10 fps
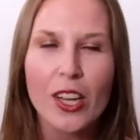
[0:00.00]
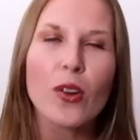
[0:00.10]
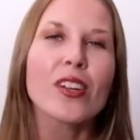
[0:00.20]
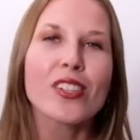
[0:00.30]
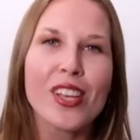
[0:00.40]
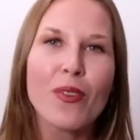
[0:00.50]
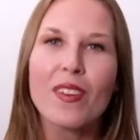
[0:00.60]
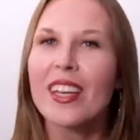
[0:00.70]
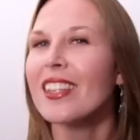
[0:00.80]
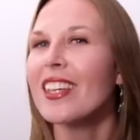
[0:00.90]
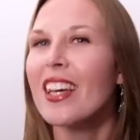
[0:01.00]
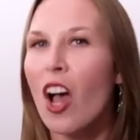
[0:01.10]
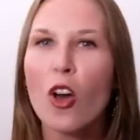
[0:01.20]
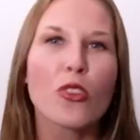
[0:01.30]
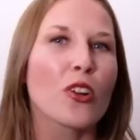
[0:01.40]
There are definitely
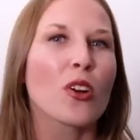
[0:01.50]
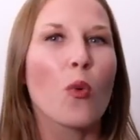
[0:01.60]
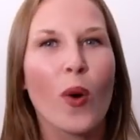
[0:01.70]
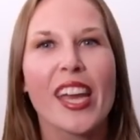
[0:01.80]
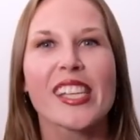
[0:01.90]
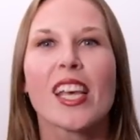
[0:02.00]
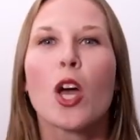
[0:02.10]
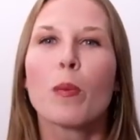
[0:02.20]
other ways,